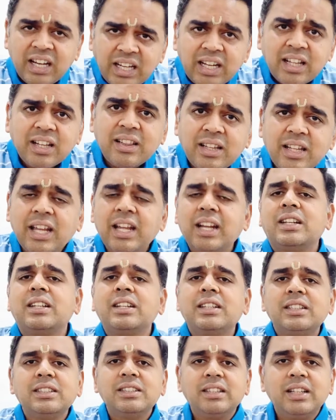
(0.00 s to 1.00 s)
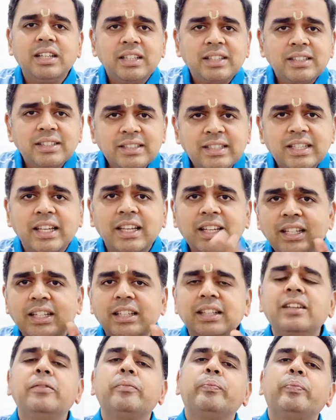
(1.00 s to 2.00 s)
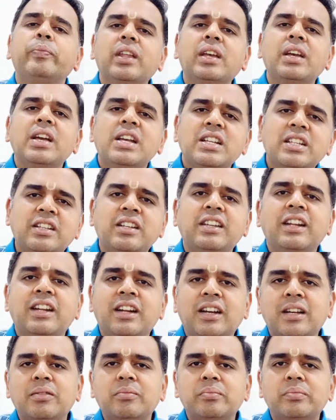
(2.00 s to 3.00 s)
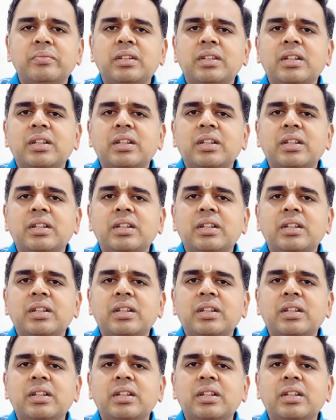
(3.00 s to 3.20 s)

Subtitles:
till date, they stay in Srirangam.